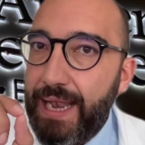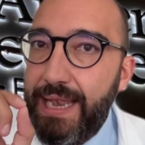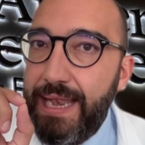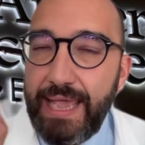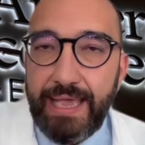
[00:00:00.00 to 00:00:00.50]

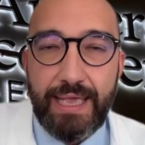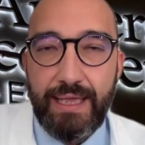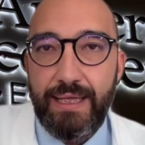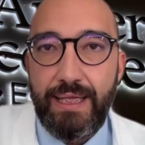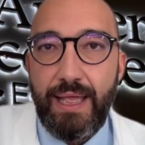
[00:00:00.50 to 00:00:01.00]

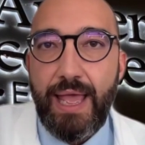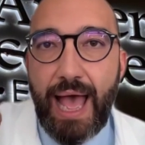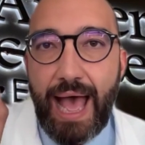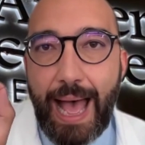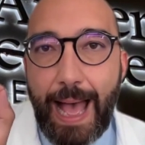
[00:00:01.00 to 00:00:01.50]
link
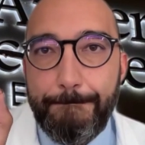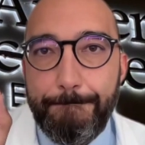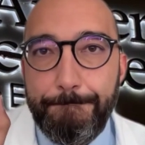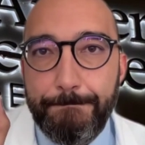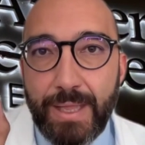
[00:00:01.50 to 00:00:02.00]

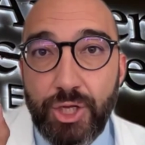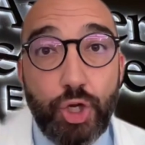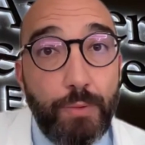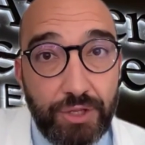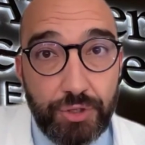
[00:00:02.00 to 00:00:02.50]

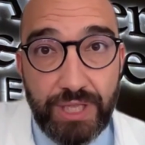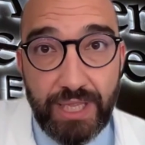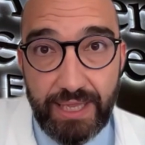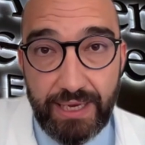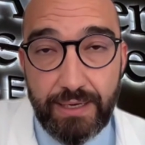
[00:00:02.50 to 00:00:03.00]

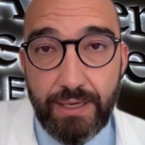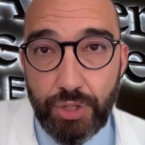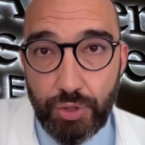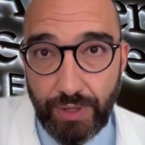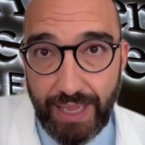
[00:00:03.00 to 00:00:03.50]
somatostatin,
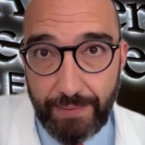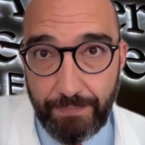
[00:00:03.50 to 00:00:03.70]
so